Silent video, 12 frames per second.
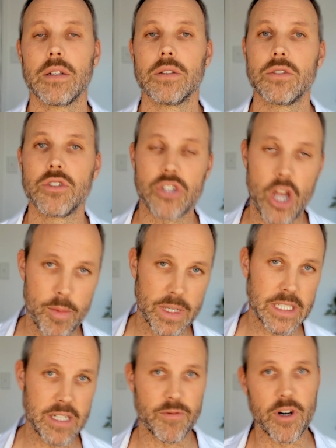so many
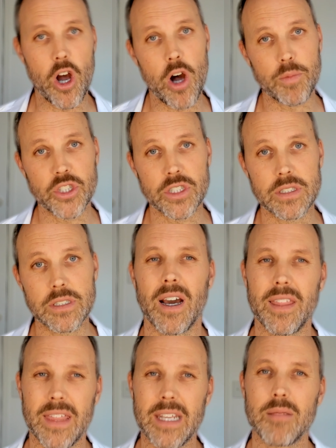different options.
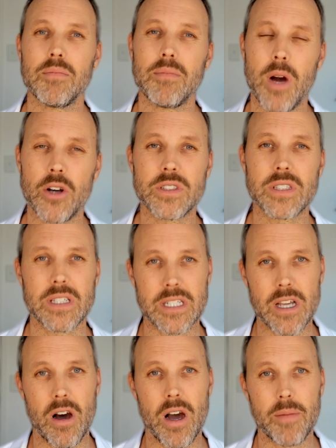I think most of the
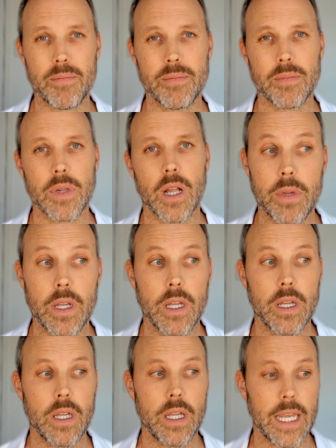time,
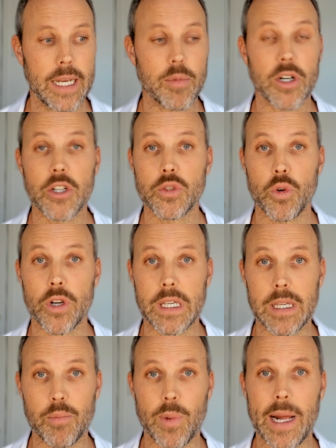anybody who's
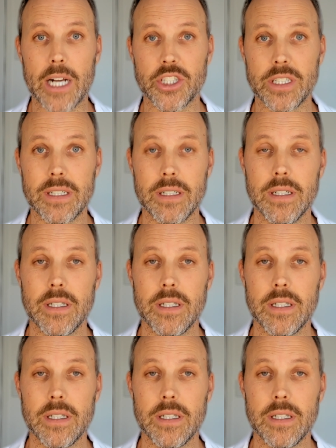working in production